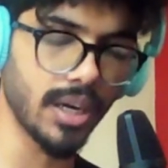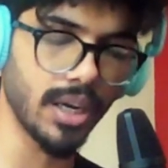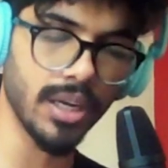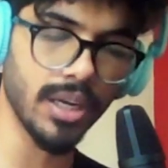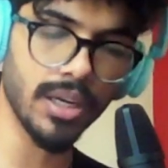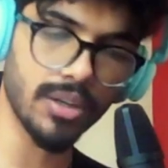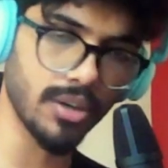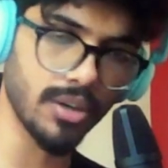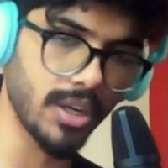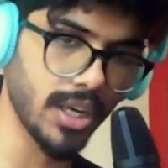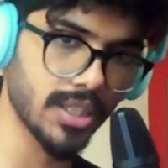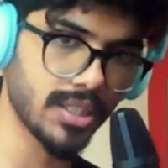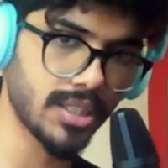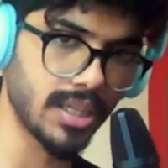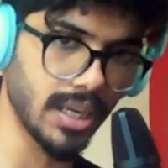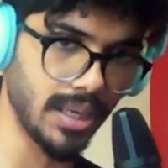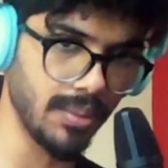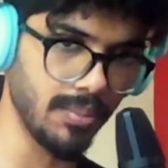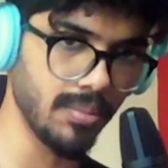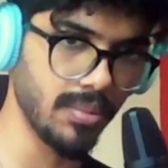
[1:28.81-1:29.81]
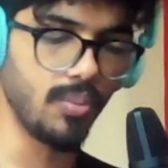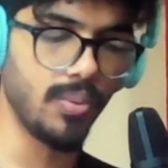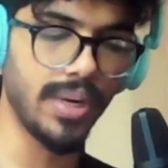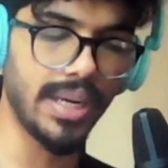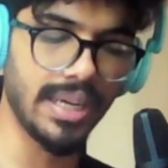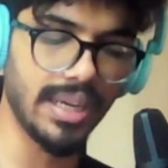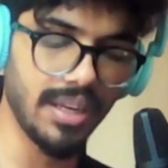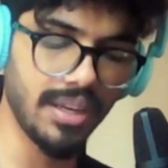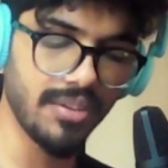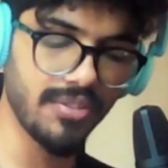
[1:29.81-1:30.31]
in today's time.
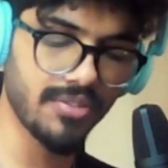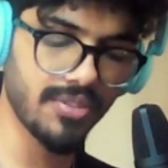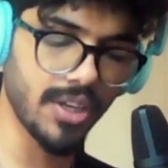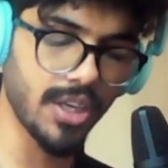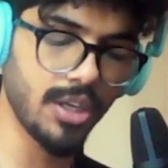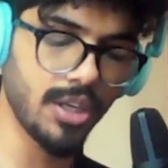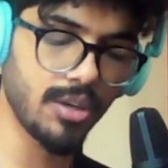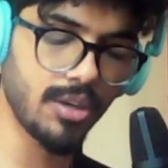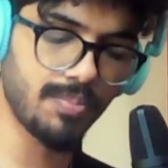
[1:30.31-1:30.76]
We live in